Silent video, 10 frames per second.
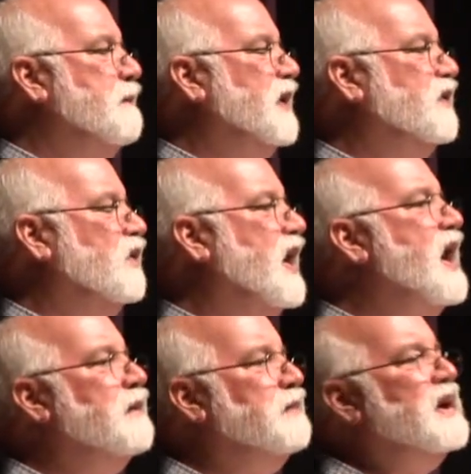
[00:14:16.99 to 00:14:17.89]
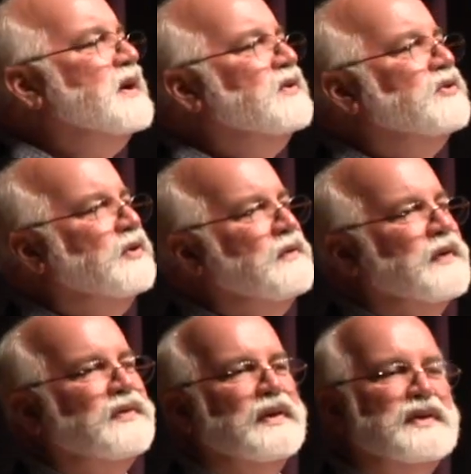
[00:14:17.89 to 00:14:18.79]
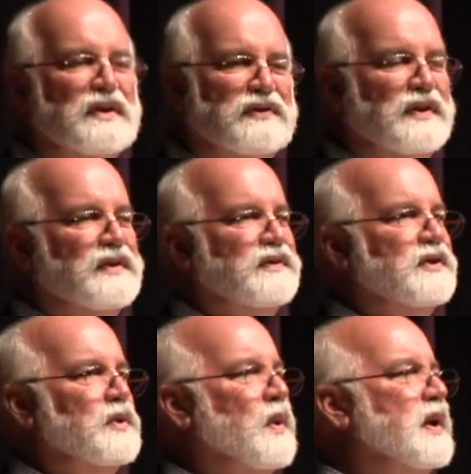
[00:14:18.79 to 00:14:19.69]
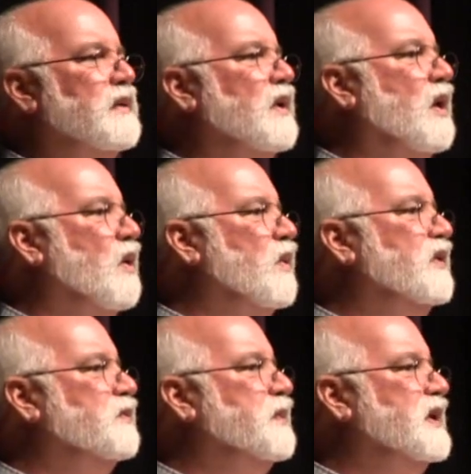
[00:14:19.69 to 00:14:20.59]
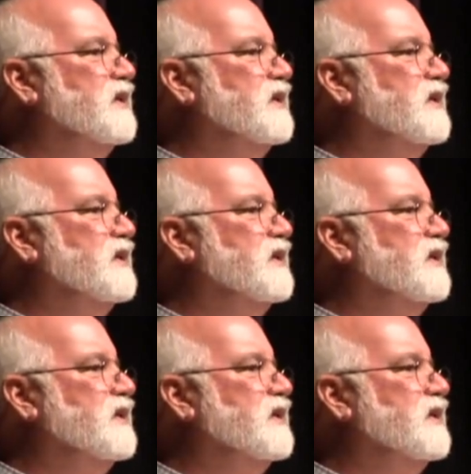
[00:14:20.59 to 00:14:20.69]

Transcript: But there can be in service a distance, and you want to always be